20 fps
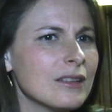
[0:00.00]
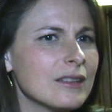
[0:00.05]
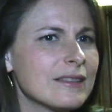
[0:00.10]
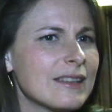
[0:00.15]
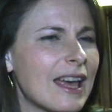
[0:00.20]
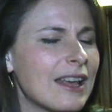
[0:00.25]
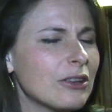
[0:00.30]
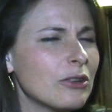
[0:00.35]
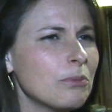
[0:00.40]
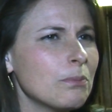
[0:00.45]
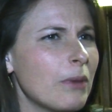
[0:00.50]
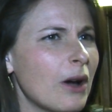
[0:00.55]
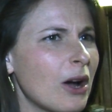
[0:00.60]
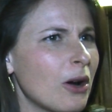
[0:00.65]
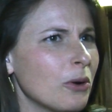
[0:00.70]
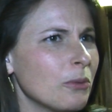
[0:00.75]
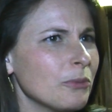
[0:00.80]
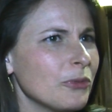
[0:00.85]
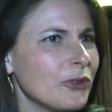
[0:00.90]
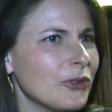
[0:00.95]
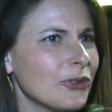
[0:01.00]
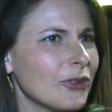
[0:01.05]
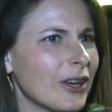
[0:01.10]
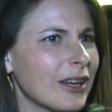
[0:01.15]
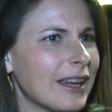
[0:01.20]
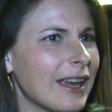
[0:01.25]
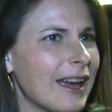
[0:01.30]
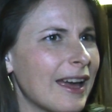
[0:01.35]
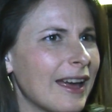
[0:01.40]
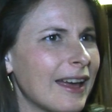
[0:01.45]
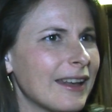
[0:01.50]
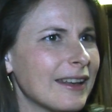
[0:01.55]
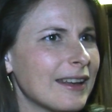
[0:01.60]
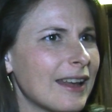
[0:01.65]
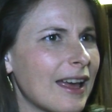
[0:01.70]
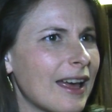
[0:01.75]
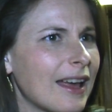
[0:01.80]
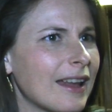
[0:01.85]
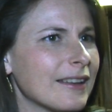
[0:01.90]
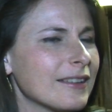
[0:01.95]
Tenenbaums again,
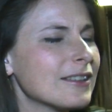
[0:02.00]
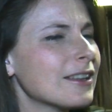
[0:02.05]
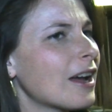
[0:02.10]
and